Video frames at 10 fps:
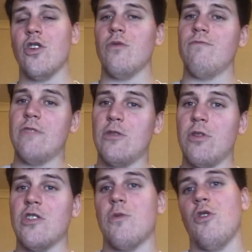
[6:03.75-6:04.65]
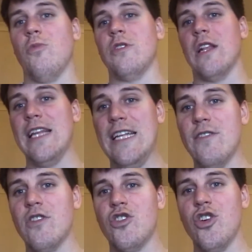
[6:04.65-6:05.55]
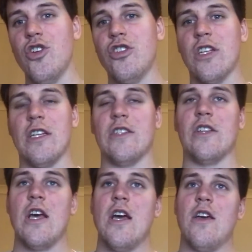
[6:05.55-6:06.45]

So this is because the Pope is the leader of the church, and there's